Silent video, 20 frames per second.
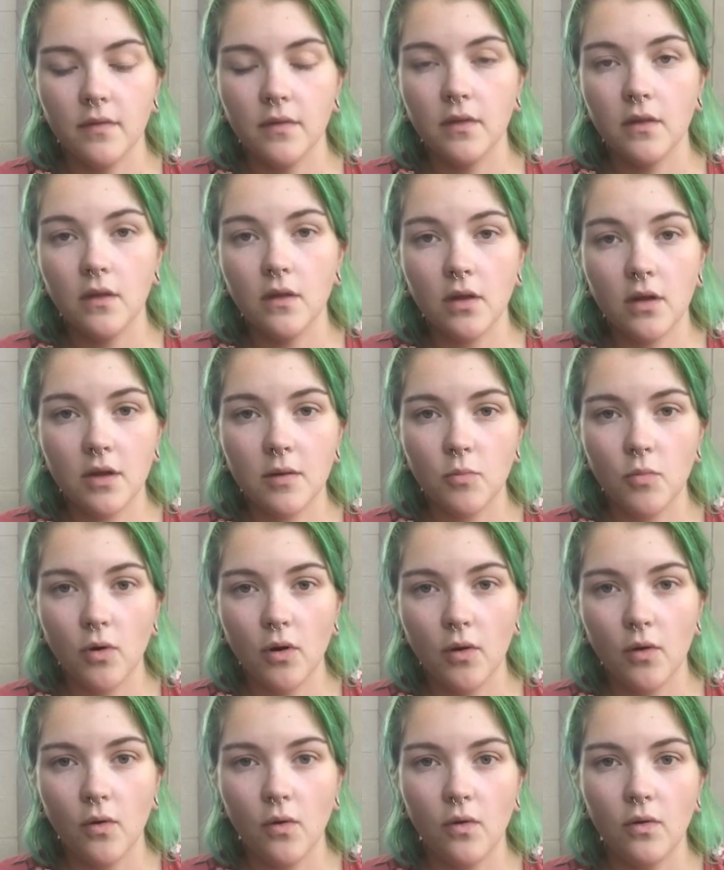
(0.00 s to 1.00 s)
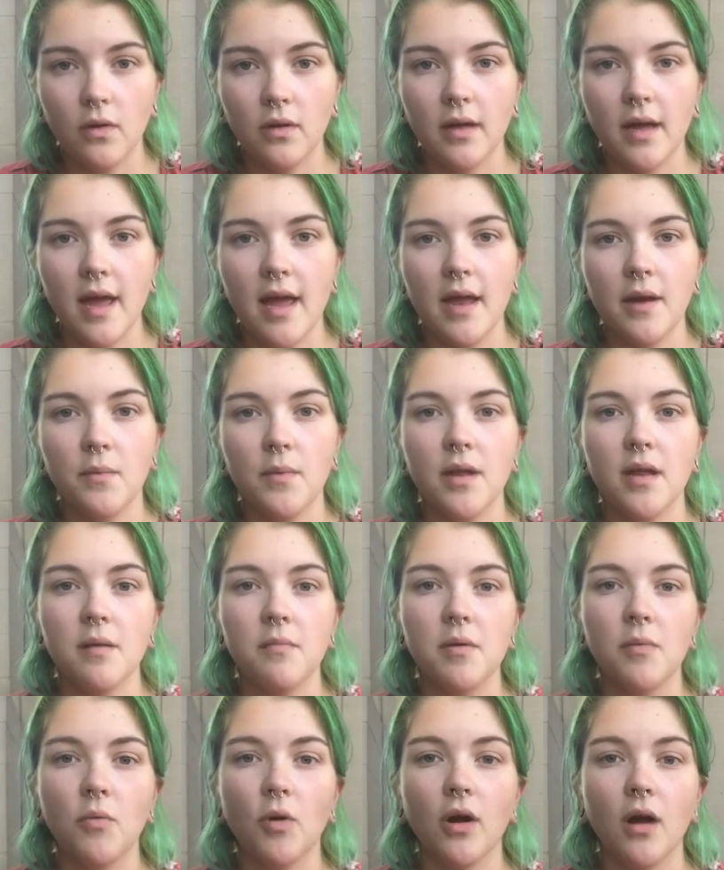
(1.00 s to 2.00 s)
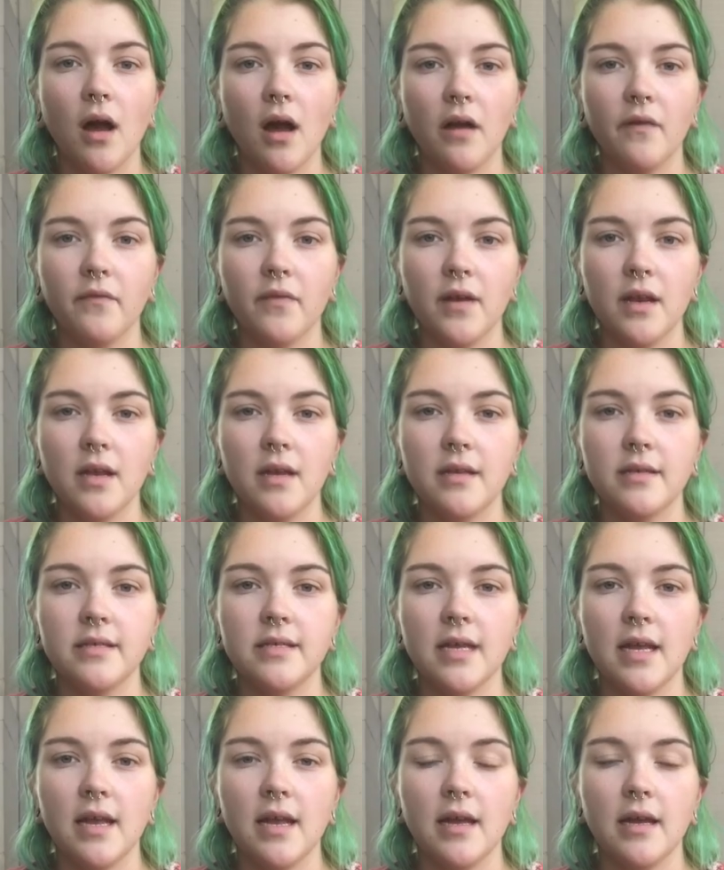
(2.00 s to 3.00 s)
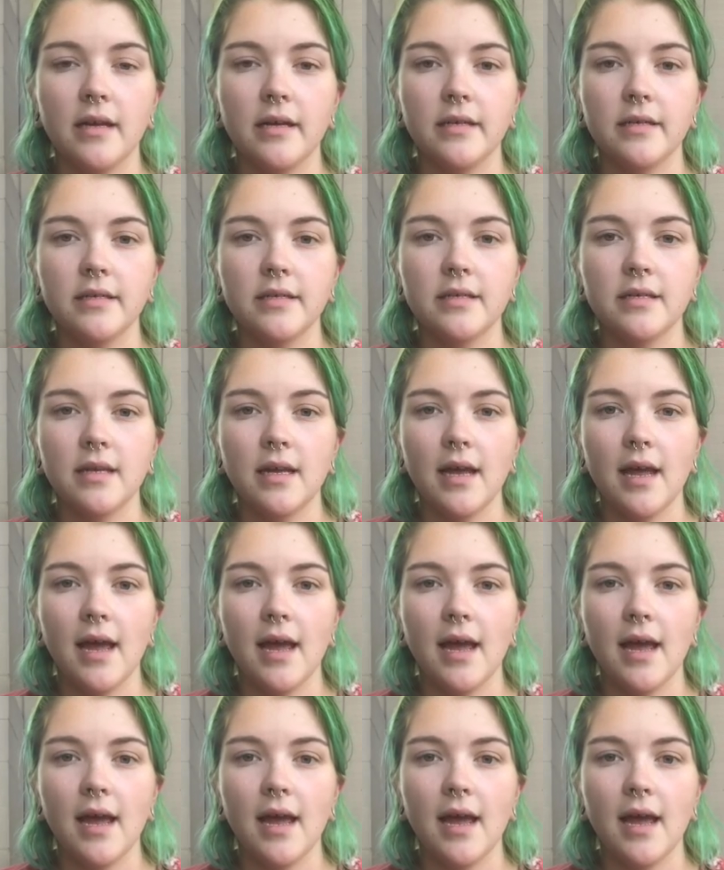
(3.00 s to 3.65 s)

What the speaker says: look more whole, and we can be more confident and